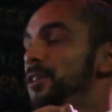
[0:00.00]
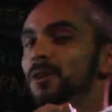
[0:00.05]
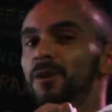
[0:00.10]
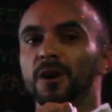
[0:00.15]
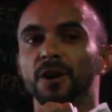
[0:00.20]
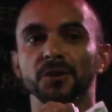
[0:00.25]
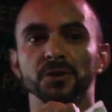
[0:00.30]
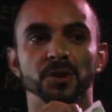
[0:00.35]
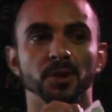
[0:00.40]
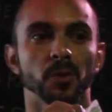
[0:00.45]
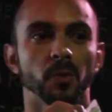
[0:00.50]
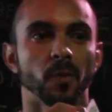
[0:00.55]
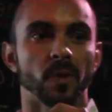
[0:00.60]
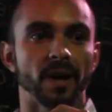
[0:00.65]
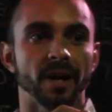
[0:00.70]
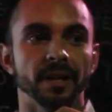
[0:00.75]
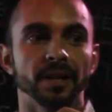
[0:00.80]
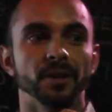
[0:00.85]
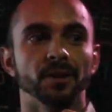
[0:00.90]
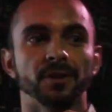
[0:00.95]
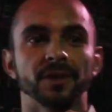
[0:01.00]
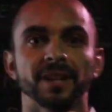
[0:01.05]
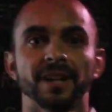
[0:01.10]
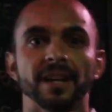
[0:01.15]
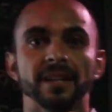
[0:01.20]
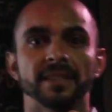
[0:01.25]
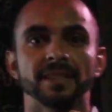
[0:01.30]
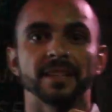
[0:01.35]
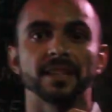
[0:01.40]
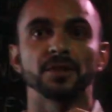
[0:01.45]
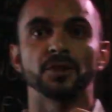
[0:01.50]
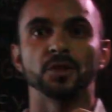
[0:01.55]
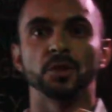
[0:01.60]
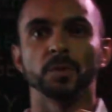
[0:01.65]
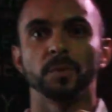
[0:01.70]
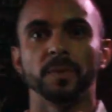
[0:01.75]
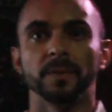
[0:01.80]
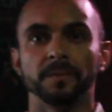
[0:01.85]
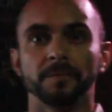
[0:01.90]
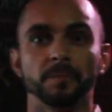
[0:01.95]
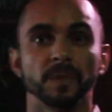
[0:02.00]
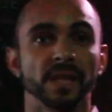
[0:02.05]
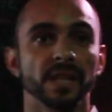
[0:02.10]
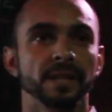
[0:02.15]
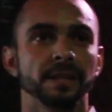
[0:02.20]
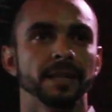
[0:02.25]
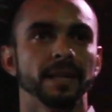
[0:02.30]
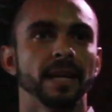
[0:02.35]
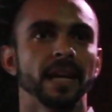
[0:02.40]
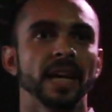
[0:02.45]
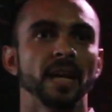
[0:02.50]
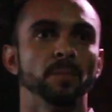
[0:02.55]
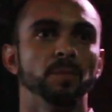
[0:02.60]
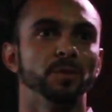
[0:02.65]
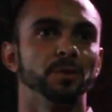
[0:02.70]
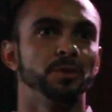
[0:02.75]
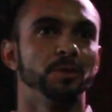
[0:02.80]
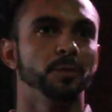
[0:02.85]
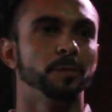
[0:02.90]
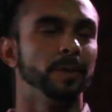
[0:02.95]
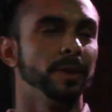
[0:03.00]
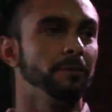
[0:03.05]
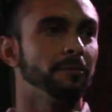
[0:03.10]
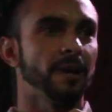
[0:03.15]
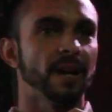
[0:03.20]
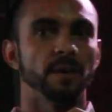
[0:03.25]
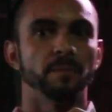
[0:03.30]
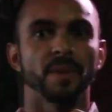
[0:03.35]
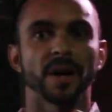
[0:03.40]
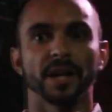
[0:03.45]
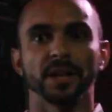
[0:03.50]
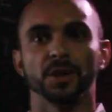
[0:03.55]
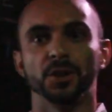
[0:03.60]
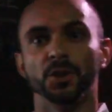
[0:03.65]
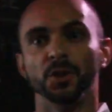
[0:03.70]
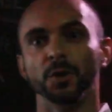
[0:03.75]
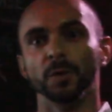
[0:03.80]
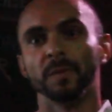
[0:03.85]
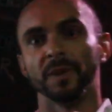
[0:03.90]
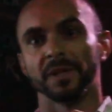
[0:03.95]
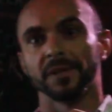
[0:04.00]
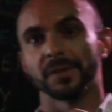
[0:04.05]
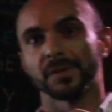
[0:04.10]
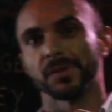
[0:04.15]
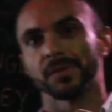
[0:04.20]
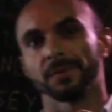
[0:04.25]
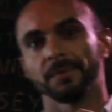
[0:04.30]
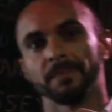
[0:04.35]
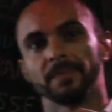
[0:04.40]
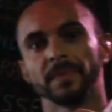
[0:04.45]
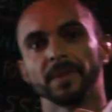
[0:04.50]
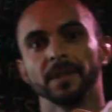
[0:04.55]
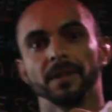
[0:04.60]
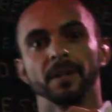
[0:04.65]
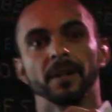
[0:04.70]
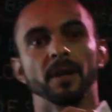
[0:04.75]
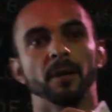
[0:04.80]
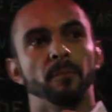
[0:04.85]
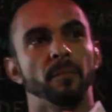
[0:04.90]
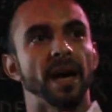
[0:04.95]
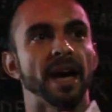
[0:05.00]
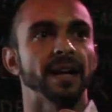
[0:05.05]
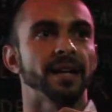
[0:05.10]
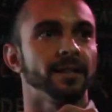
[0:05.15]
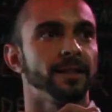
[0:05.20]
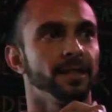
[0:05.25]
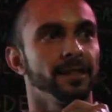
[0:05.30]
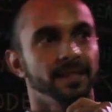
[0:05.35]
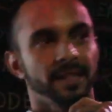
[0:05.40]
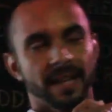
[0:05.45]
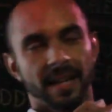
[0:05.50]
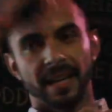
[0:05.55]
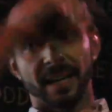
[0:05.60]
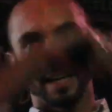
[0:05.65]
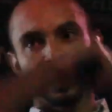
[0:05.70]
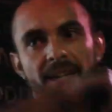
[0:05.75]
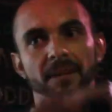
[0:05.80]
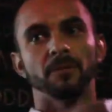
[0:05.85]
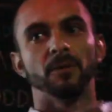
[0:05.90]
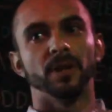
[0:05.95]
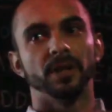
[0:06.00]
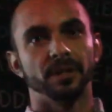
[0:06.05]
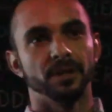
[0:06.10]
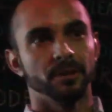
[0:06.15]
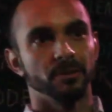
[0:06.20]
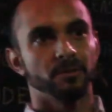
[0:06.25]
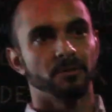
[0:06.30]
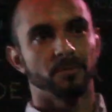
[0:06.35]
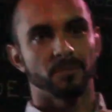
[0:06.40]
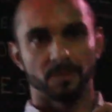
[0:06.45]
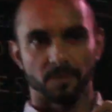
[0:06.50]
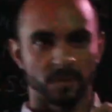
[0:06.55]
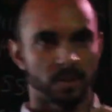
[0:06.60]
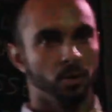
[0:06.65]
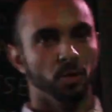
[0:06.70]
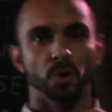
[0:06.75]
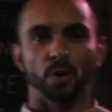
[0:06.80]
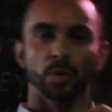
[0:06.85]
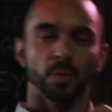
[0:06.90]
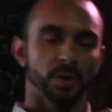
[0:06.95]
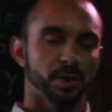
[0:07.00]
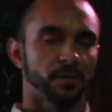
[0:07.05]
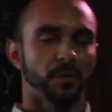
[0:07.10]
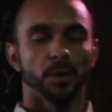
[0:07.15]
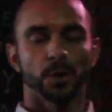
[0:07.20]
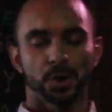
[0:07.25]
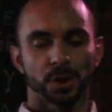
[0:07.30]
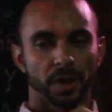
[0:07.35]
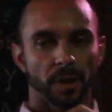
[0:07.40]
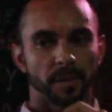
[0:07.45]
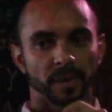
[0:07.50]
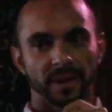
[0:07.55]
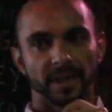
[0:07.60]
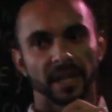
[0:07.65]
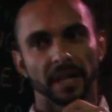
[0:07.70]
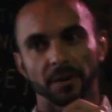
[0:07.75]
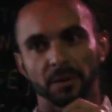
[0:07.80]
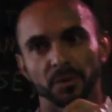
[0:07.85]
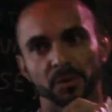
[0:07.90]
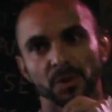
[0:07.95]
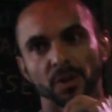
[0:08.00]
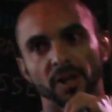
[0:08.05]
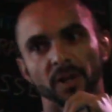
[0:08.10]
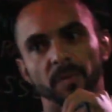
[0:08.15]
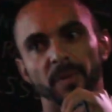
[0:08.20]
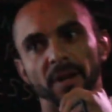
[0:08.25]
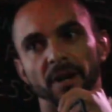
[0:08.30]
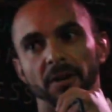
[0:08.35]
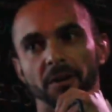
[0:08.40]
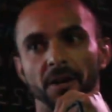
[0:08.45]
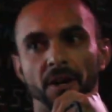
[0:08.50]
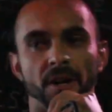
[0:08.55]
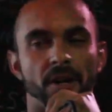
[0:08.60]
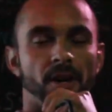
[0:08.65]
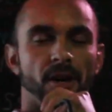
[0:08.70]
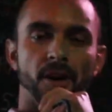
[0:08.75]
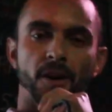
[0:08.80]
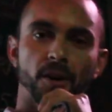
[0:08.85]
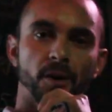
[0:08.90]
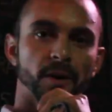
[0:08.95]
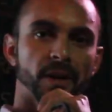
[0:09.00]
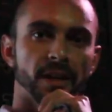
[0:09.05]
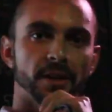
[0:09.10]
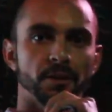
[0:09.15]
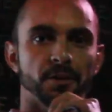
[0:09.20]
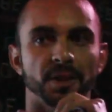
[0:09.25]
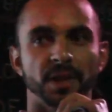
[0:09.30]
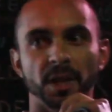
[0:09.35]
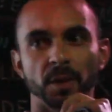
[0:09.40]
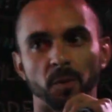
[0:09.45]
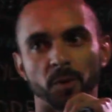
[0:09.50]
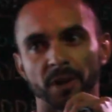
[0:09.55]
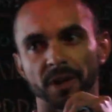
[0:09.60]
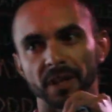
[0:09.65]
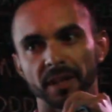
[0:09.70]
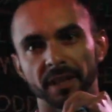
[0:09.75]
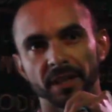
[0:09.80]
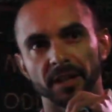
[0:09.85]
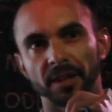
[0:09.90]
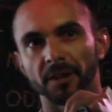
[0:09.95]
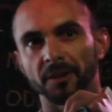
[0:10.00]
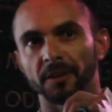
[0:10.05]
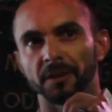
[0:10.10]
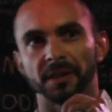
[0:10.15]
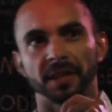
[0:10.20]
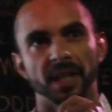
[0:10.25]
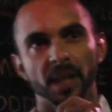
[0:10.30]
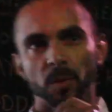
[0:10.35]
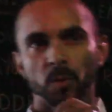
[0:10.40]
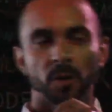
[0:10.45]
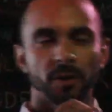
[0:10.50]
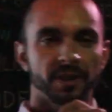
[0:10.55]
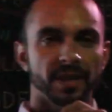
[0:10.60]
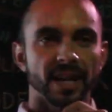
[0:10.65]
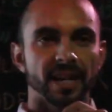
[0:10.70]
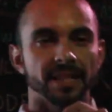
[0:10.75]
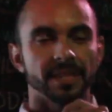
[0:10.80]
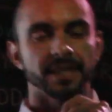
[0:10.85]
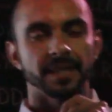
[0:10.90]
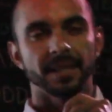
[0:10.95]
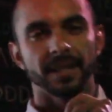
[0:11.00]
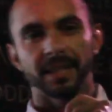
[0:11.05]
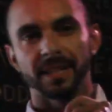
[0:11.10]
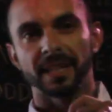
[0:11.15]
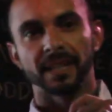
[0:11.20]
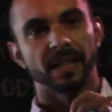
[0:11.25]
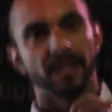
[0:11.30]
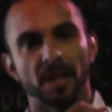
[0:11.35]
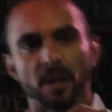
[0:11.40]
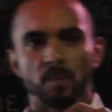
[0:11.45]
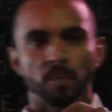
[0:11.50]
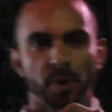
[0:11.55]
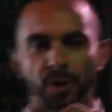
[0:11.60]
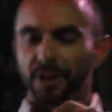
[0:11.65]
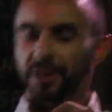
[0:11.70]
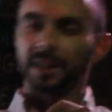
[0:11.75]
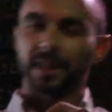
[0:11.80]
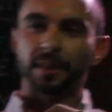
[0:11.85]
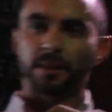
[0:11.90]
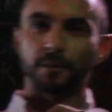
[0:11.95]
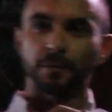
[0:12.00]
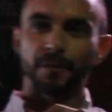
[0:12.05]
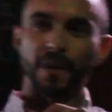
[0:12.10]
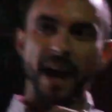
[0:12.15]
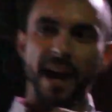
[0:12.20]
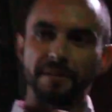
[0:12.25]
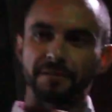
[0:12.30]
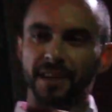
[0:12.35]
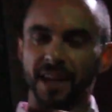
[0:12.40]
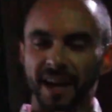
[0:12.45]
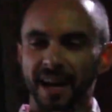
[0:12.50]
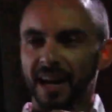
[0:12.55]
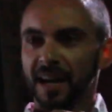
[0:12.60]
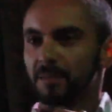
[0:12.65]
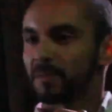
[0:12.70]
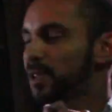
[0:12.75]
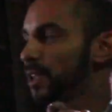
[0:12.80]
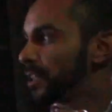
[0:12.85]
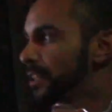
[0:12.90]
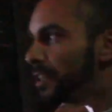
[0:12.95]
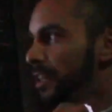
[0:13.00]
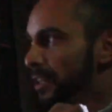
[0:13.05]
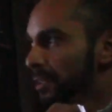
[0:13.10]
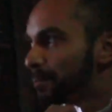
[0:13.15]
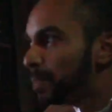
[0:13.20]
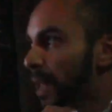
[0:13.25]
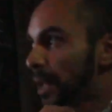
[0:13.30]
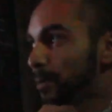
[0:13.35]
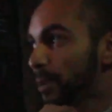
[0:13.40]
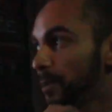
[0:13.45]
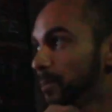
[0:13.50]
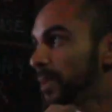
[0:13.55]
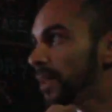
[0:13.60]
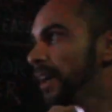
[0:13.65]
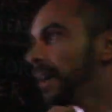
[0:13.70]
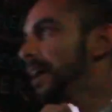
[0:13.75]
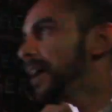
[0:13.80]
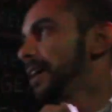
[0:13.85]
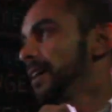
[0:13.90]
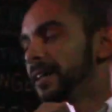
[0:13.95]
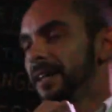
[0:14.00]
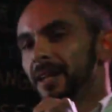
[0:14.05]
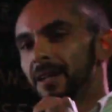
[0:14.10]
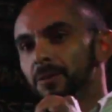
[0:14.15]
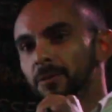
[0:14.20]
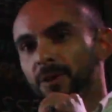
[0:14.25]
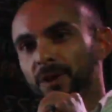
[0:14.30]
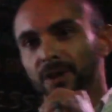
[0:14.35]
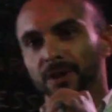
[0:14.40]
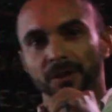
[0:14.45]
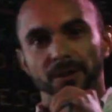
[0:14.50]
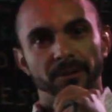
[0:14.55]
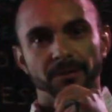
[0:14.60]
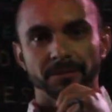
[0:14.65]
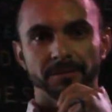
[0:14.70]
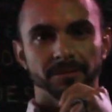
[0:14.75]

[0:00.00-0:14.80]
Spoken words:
you also want your content to be able to be read by humans. Back in the day when Google was first coming out, it was all about, oh, get your keyword in there and keyword density and put it in there 5 times and blah, blah, blah. Well,